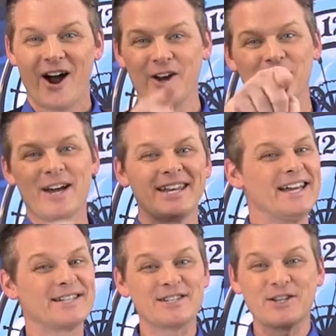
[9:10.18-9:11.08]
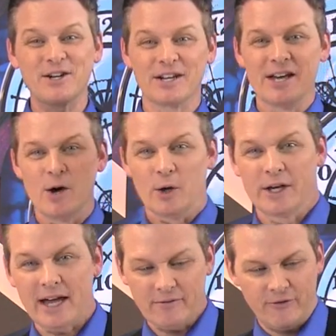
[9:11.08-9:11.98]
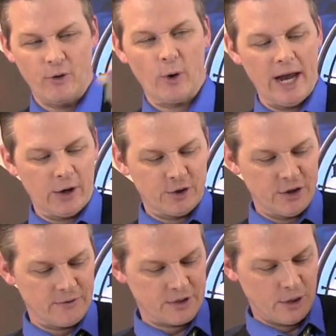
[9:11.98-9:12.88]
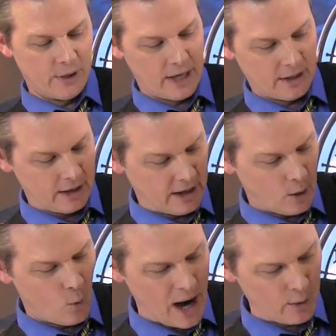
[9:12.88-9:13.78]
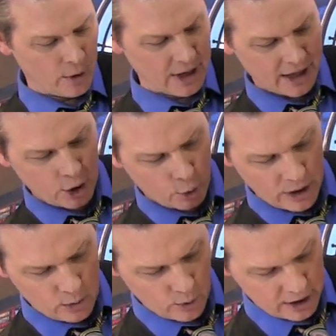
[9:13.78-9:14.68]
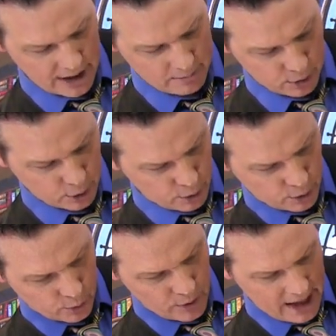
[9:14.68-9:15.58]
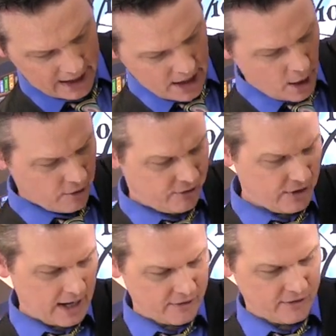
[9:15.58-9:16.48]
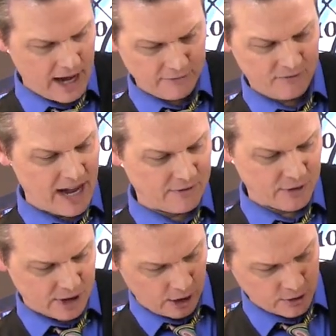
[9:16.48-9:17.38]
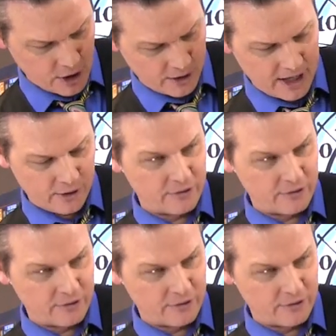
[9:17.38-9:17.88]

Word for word: Are you ready? This is good. You got four handkerchiefs here. You got you got a white one, you got a green one, you got blue and red, uh, five different colors all together.